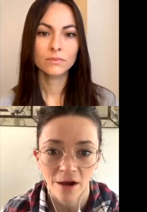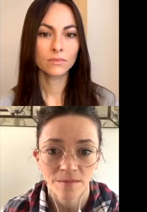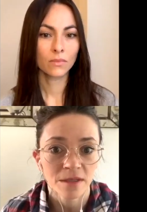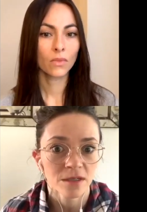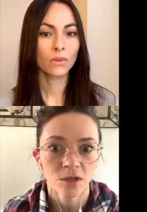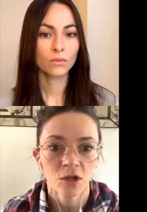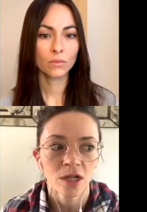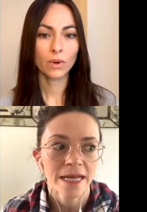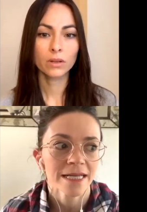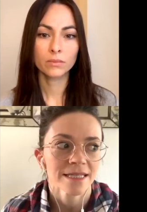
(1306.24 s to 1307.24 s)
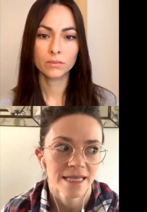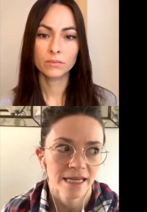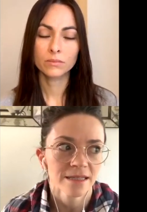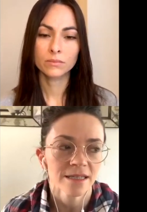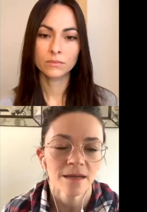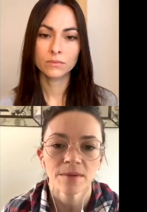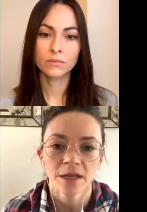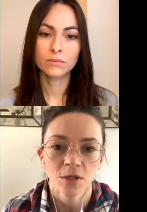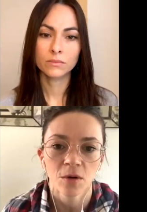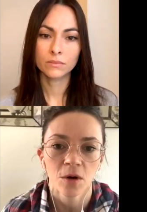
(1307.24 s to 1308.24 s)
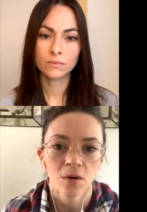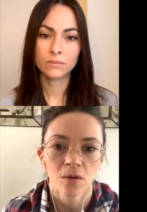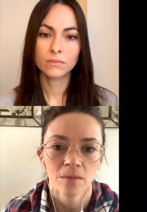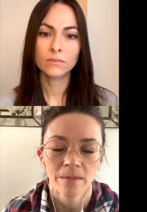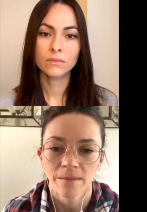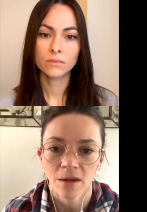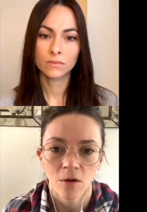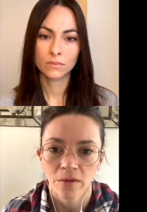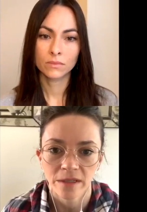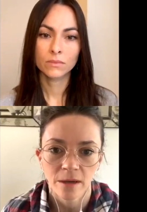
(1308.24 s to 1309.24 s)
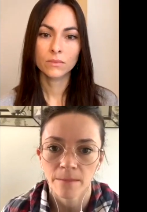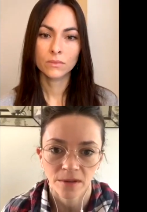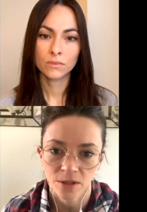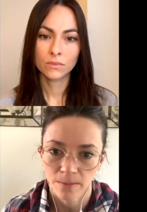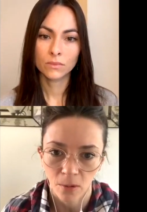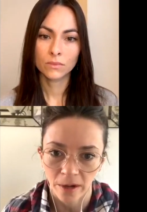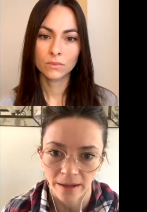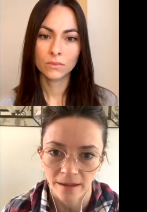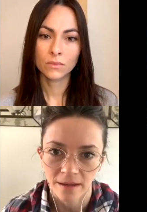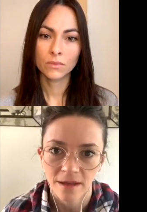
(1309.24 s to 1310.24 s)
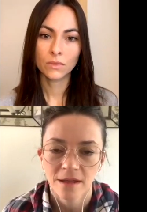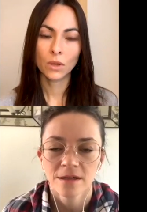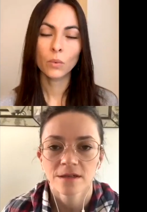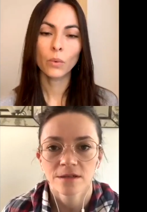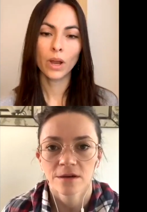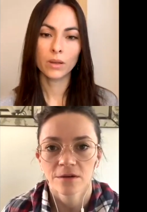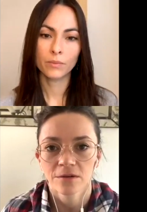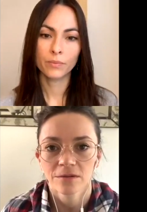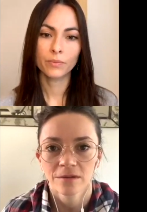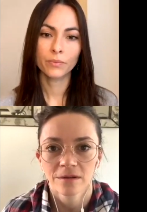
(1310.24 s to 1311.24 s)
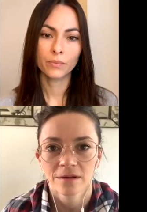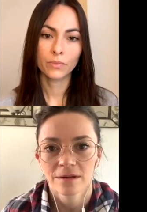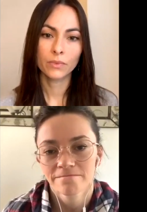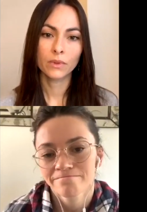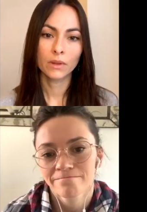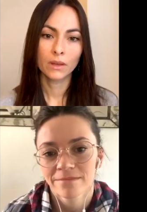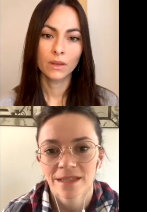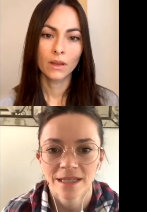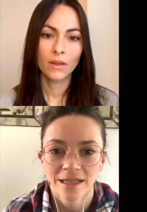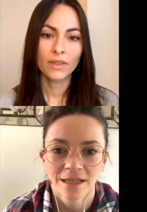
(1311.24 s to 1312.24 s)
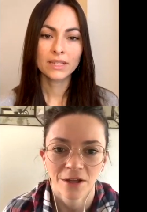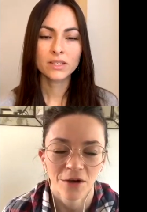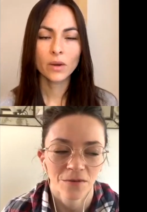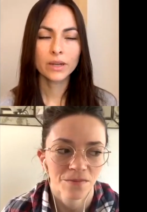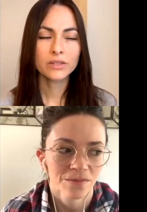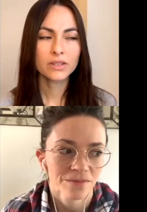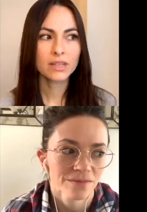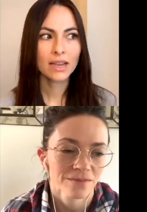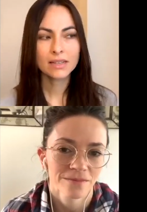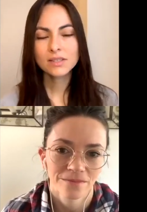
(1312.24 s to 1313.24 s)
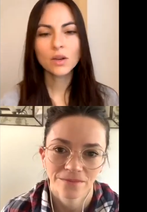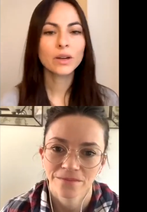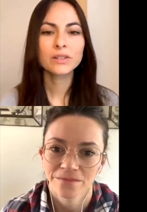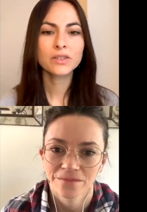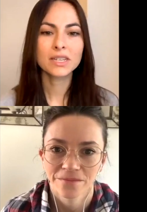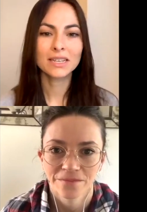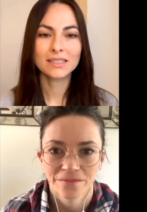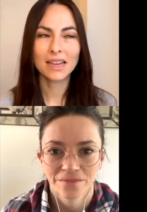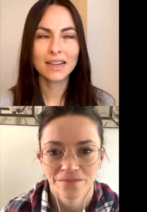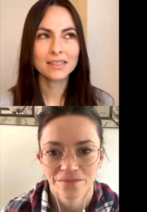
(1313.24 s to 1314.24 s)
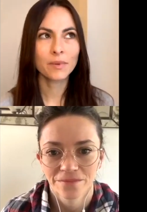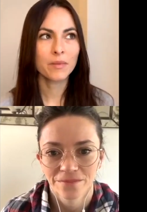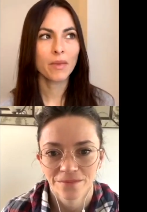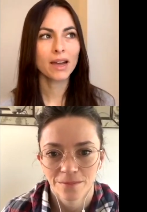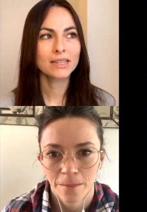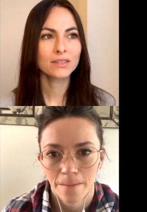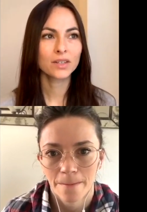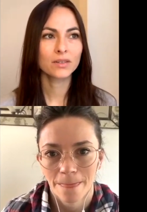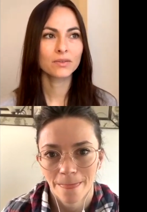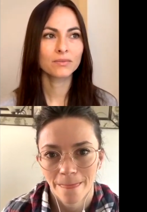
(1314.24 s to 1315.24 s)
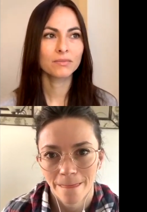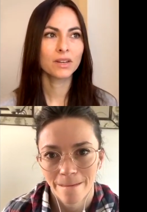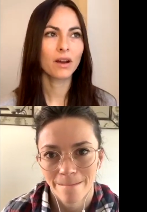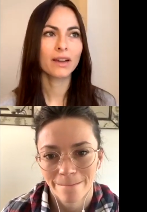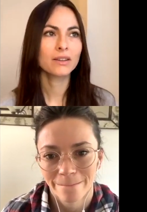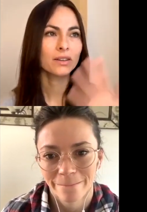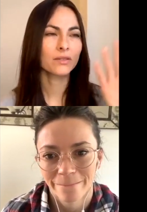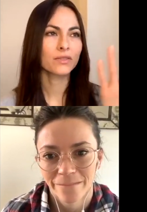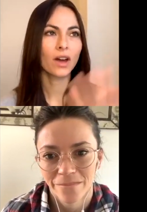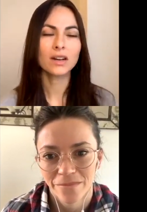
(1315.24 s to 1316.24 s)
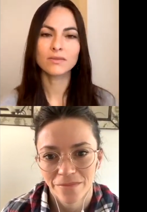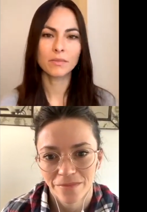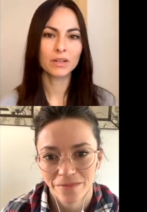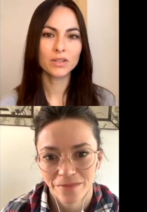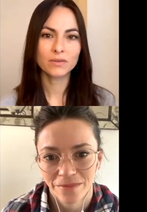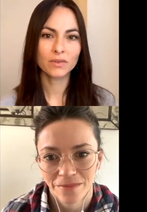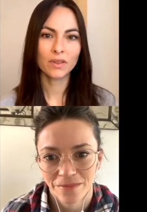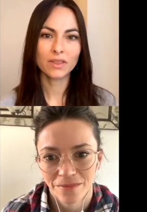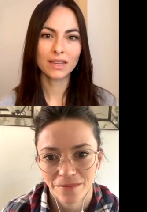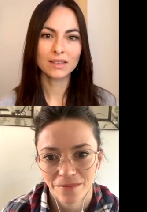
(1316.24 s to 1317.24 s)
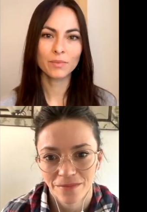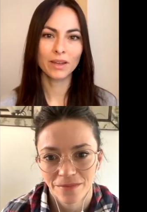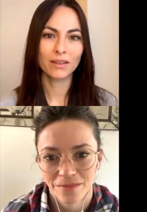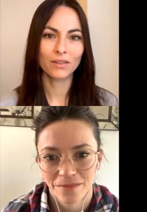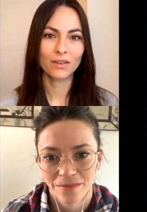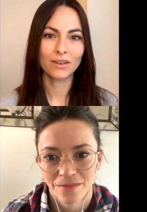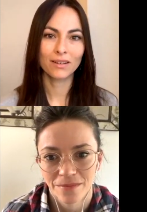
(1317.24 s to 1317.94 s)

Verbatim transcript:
Speaker 1: I'm still dancing, but I don't go maybe always up onto pointe. So. Right.
Speaker 2: Yeah. So, yeah, it's so interesting because I guess my mind could have, you know, I could have thought of a bunch of different things, but you're